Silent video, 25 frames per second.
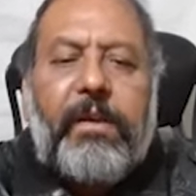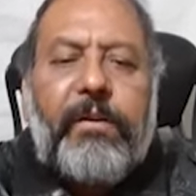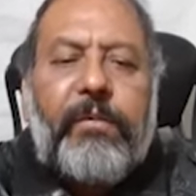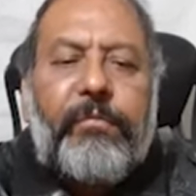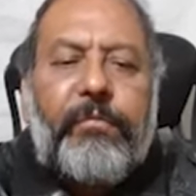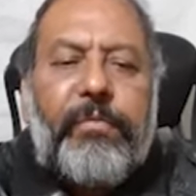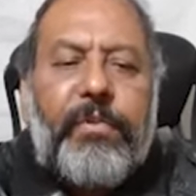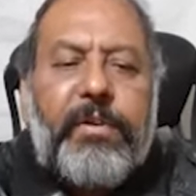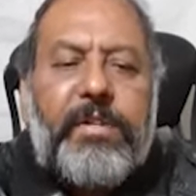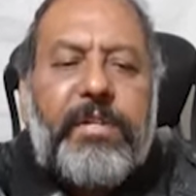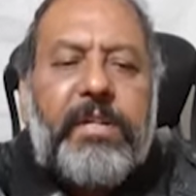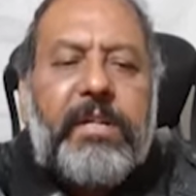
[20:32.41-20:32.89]

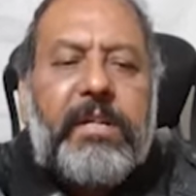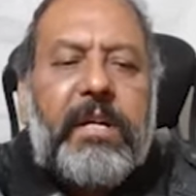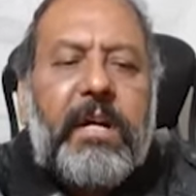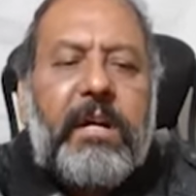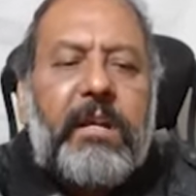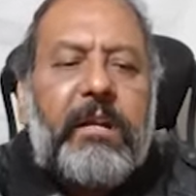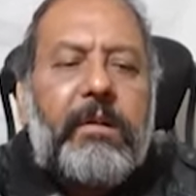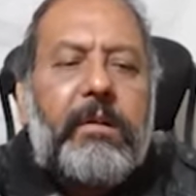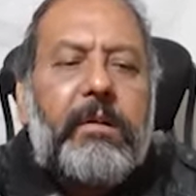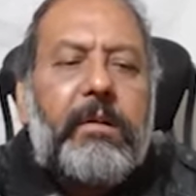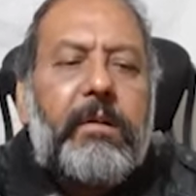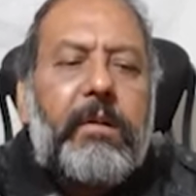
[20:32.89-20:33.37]

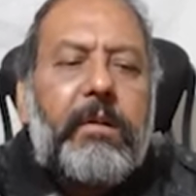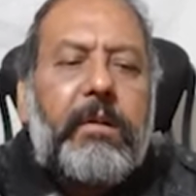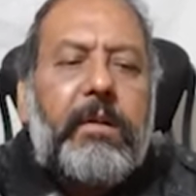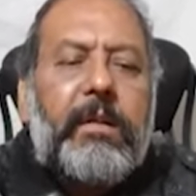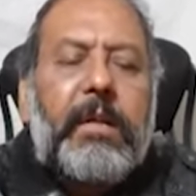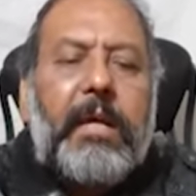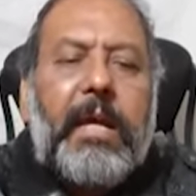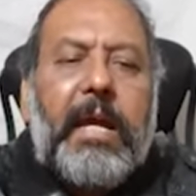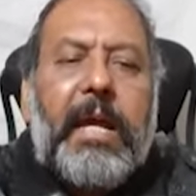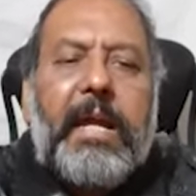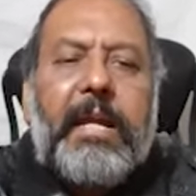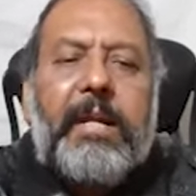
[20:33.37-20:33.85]
Physical
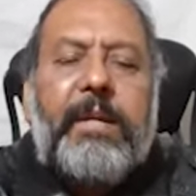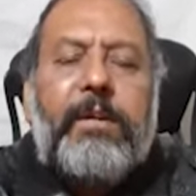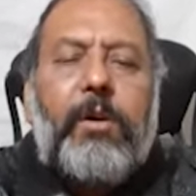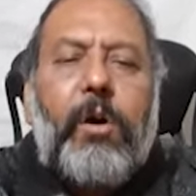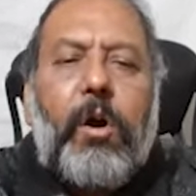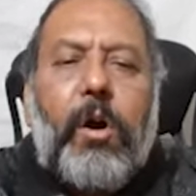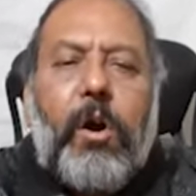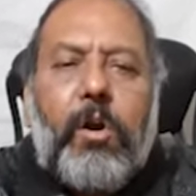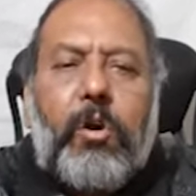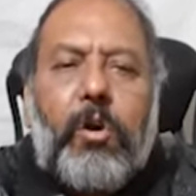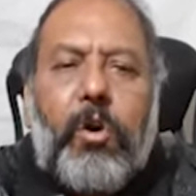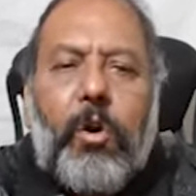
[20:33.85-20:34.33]
and
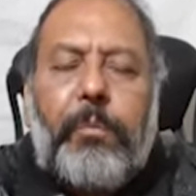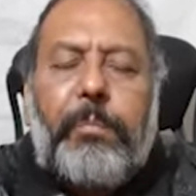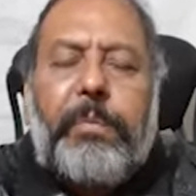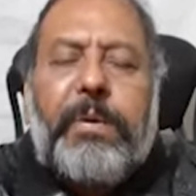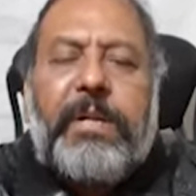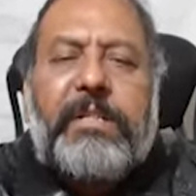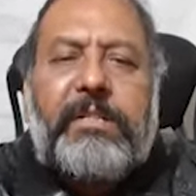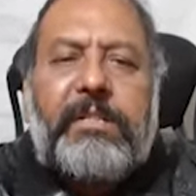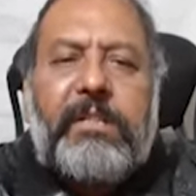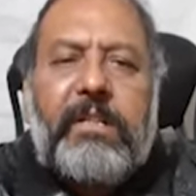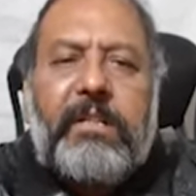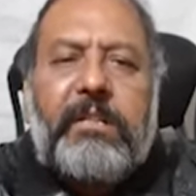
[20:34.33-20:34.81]

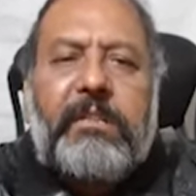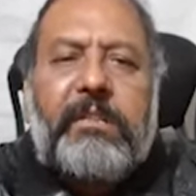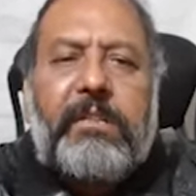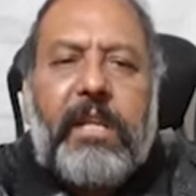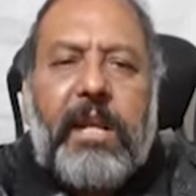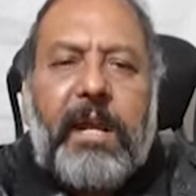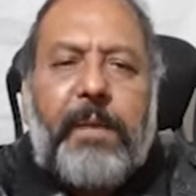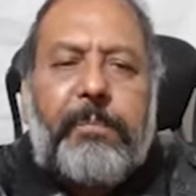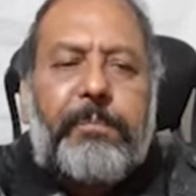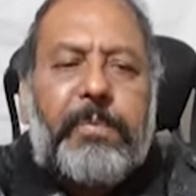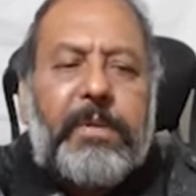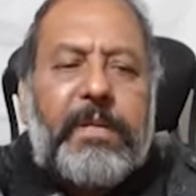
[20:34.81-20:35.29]
occupational
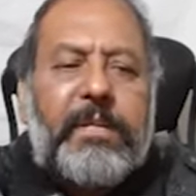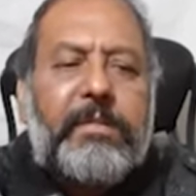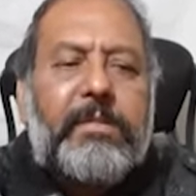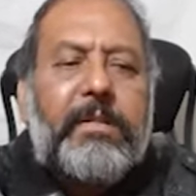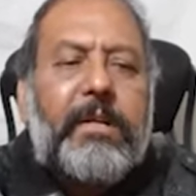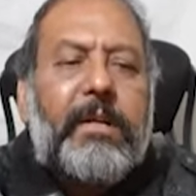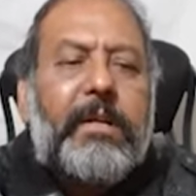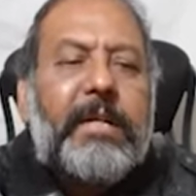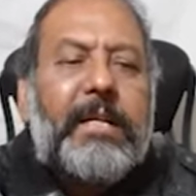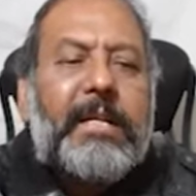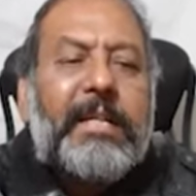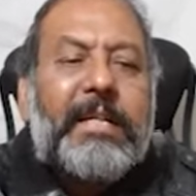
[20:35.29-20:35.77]
therapies
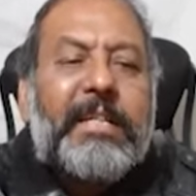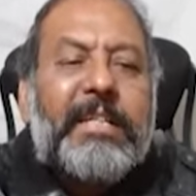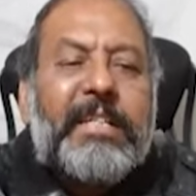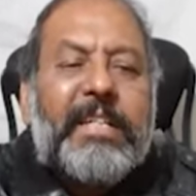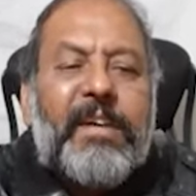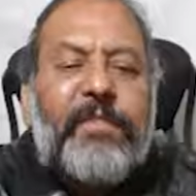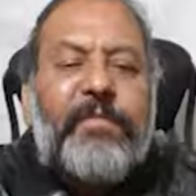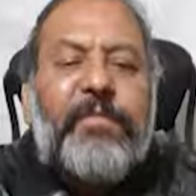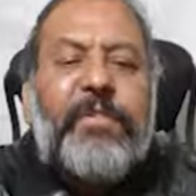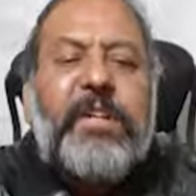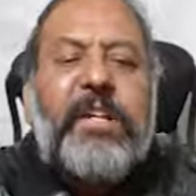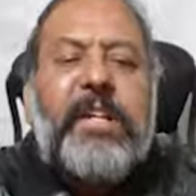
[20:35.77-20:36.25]

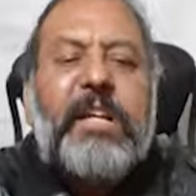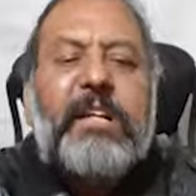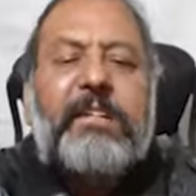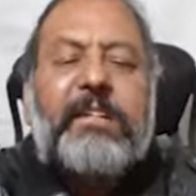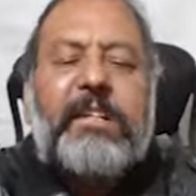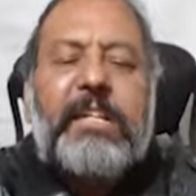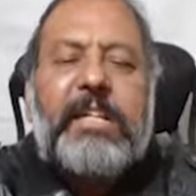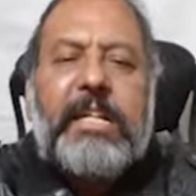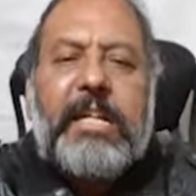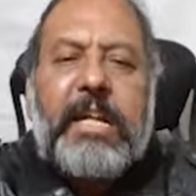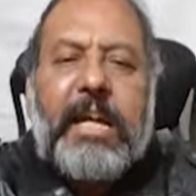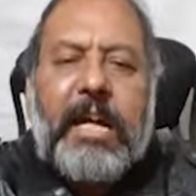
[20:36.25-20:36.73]

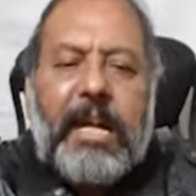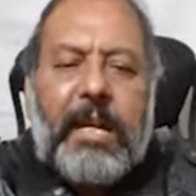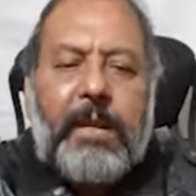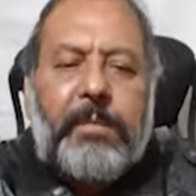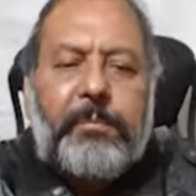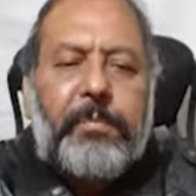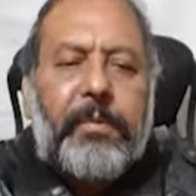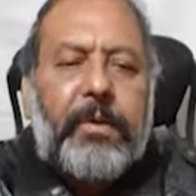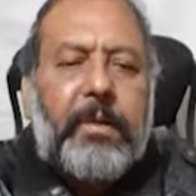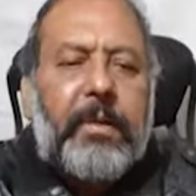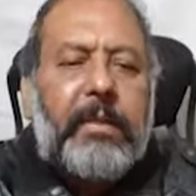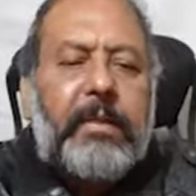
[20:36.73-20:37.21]
definitely
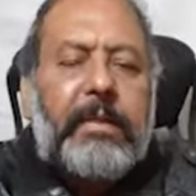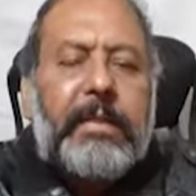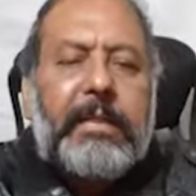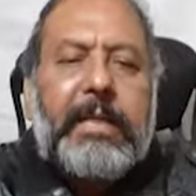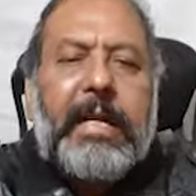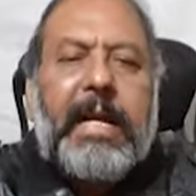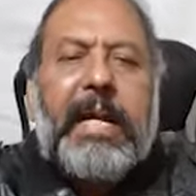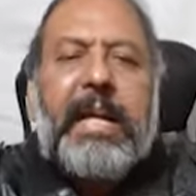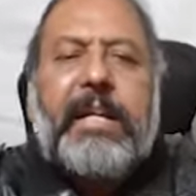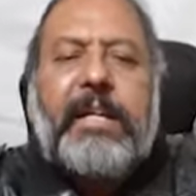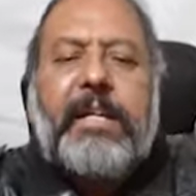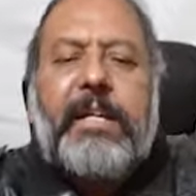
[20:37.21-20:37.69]
help,
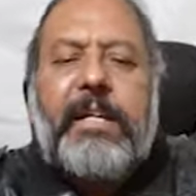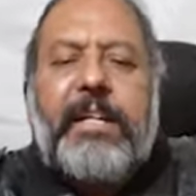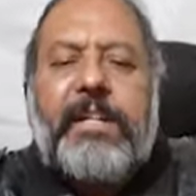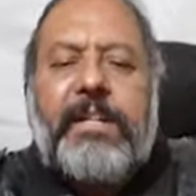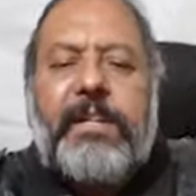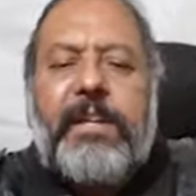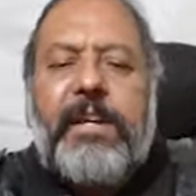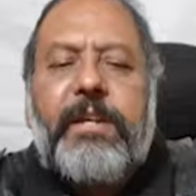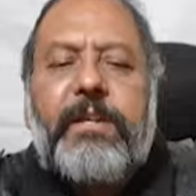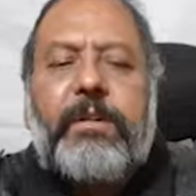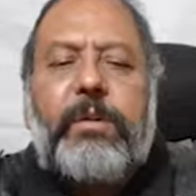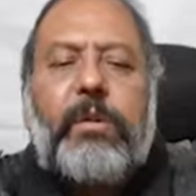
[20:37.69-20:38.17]
and it
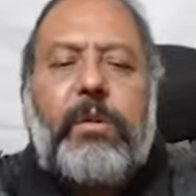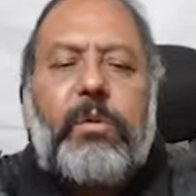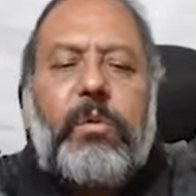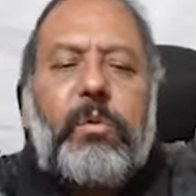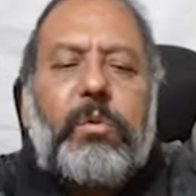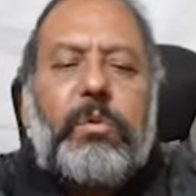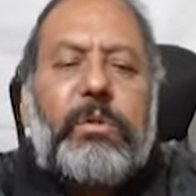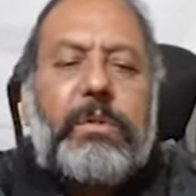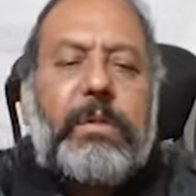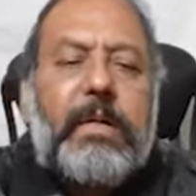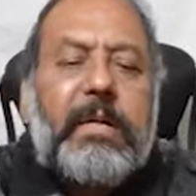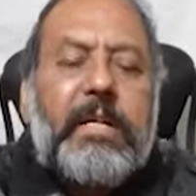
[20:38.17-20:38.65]

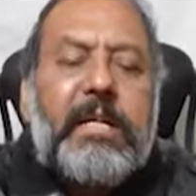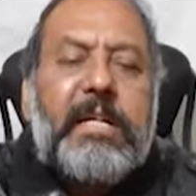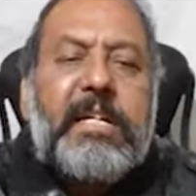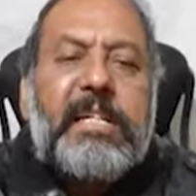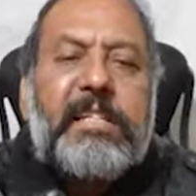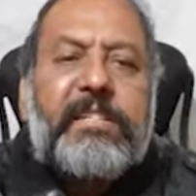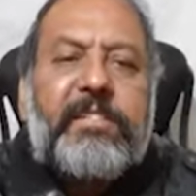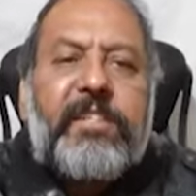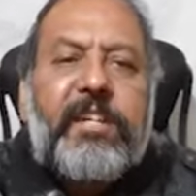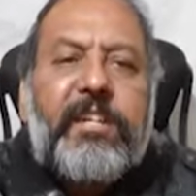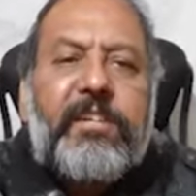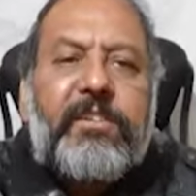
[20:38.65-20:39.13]
include
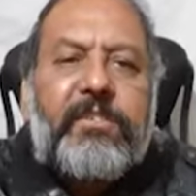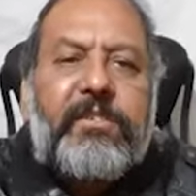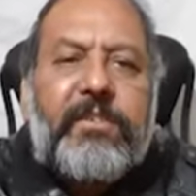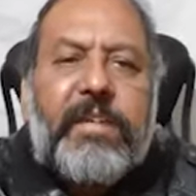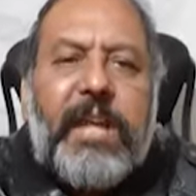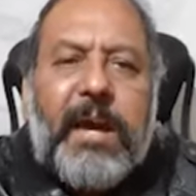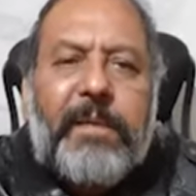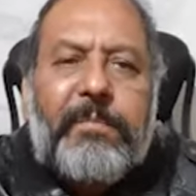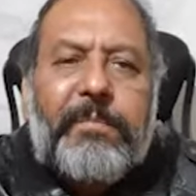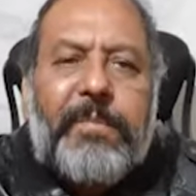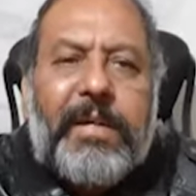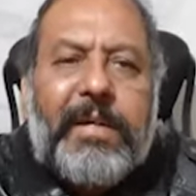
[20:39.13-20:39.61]

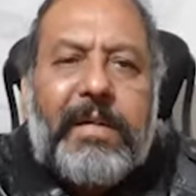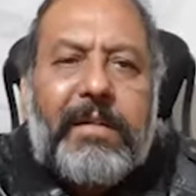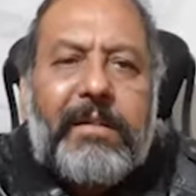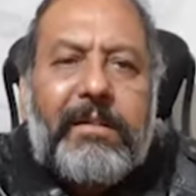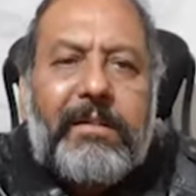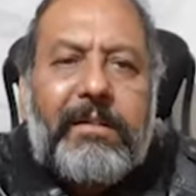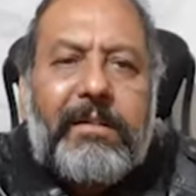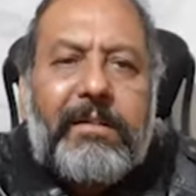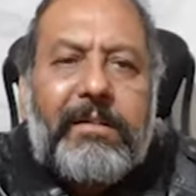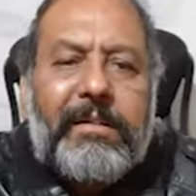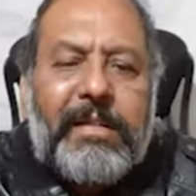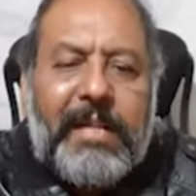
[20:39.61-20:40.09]
systemic
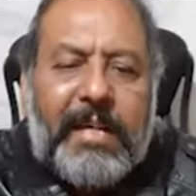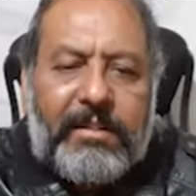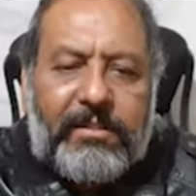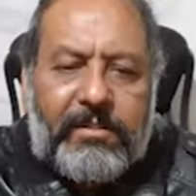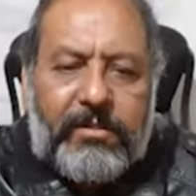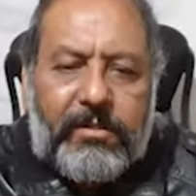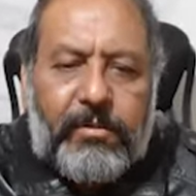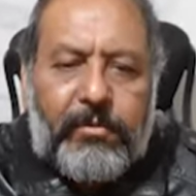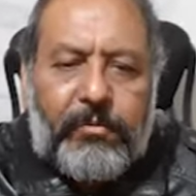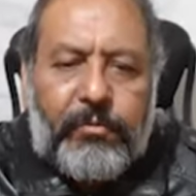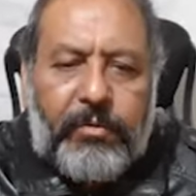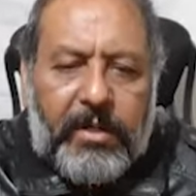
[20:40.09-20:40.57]
rest
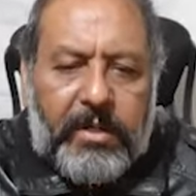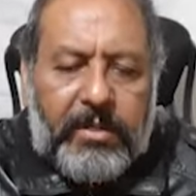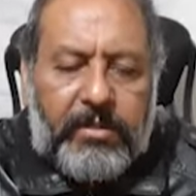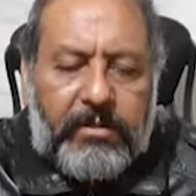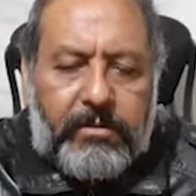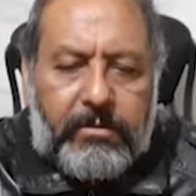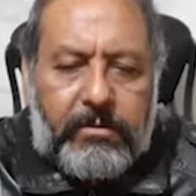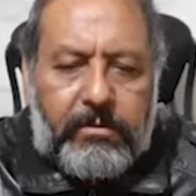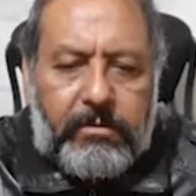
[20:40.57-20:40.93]
first.